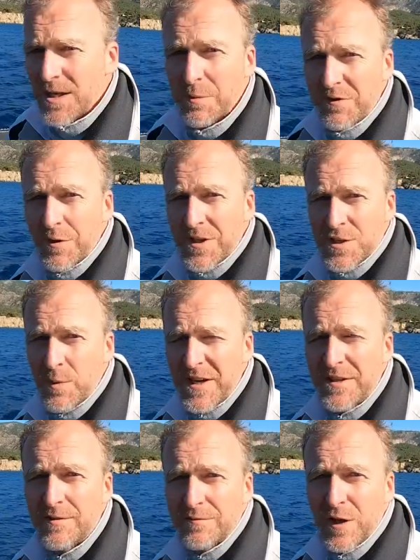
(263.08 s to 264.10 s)
So we've got the
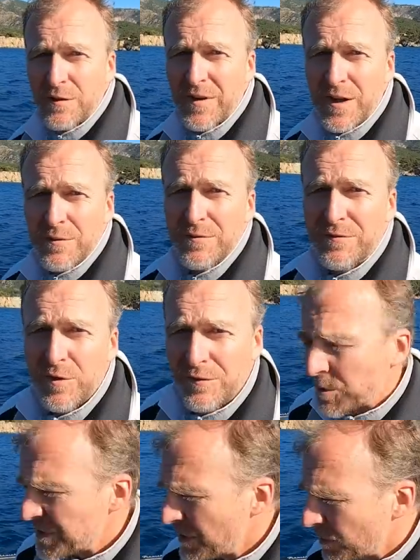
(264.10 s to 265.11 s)
twin Volvo
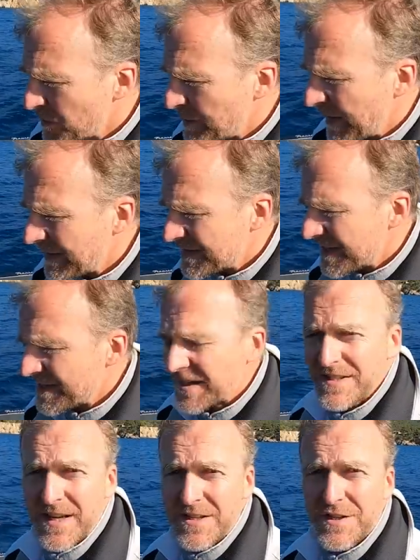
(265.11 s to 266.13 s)
440 horsepower
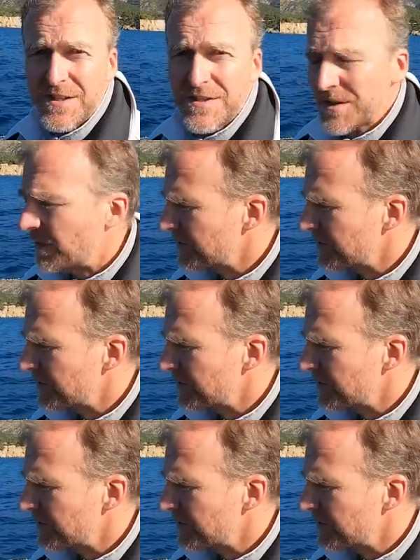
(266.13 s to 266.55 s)
D6 engines